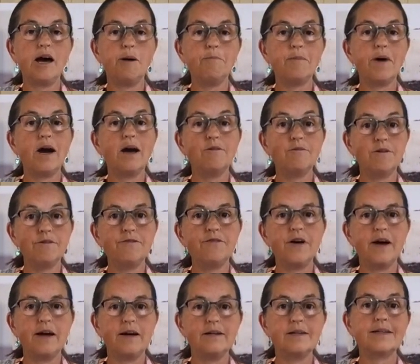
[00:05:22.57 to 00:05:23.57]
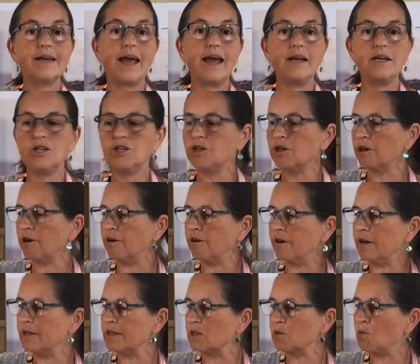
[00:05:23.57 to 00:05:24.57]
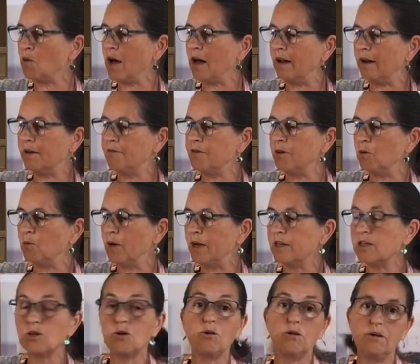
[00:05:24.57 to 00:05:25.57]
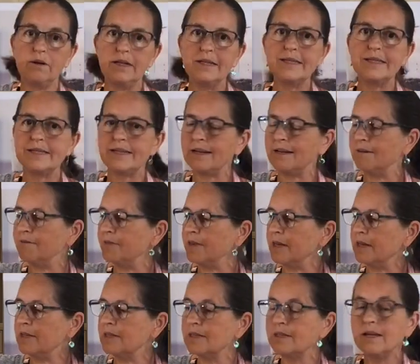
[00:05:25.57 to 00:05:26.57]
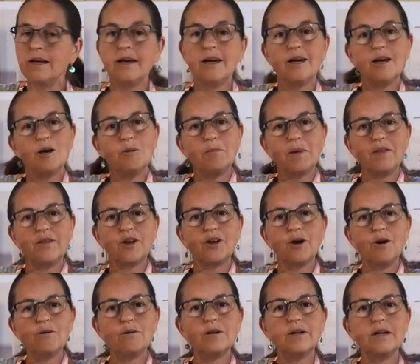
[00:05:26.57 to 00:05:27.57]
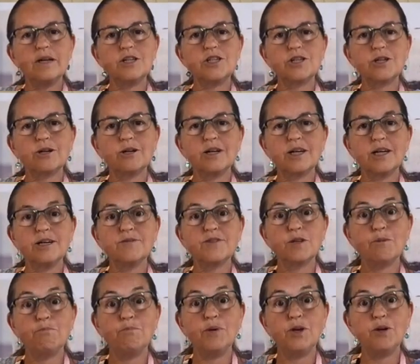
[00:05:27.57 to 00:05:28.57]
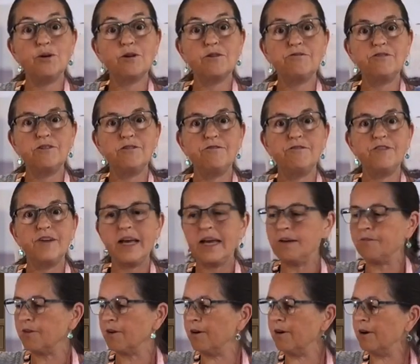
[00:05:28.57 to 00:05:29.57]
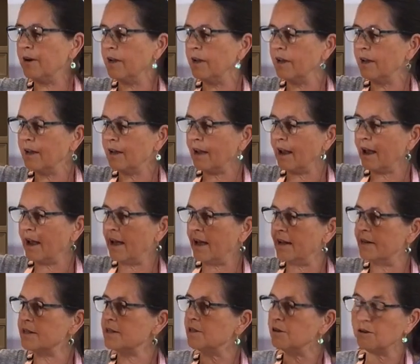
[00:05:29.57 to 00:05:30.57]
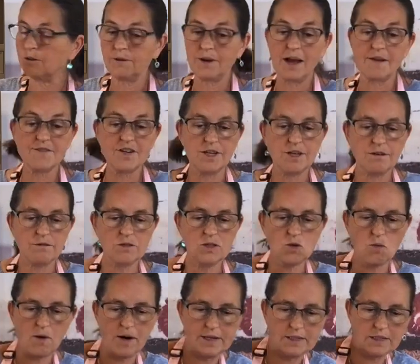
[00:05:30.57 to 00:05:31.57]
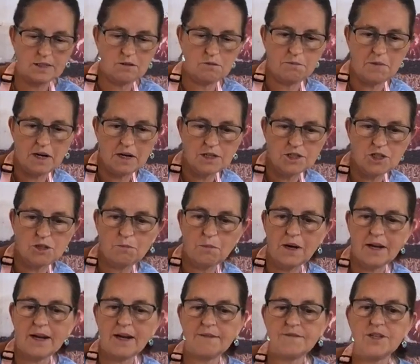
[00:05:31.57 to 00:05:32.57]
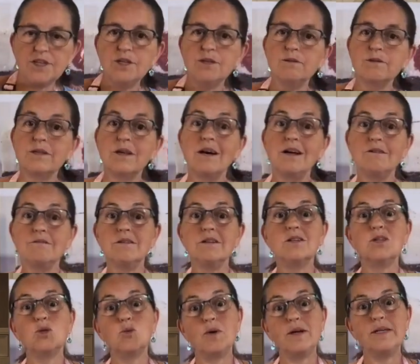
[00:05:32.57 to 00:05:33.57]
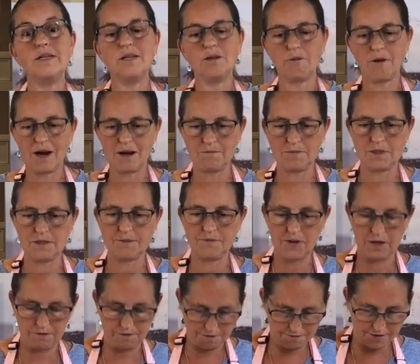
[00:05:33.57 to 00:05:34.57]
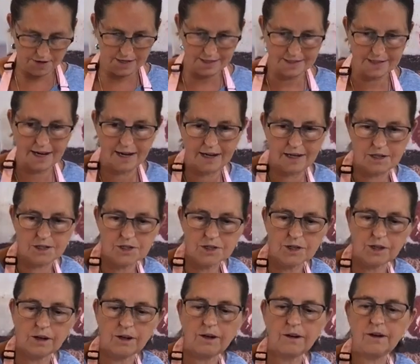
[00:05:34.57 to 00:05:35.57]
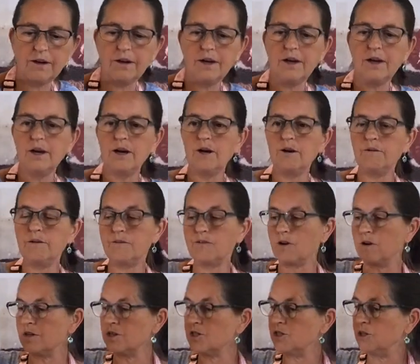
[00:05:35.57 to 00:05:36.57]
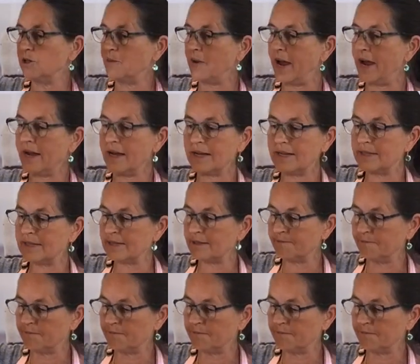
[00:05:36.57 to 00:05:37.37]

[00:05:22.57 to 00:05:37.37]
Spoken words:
unrefined cane sugar as well if you wish, or instead of this. But the coconut sugar gives a beautiful flavor, and you don't have to use quite so much. You might have to use 120 grams of unrefined cane sugar. We've got 2 eggs,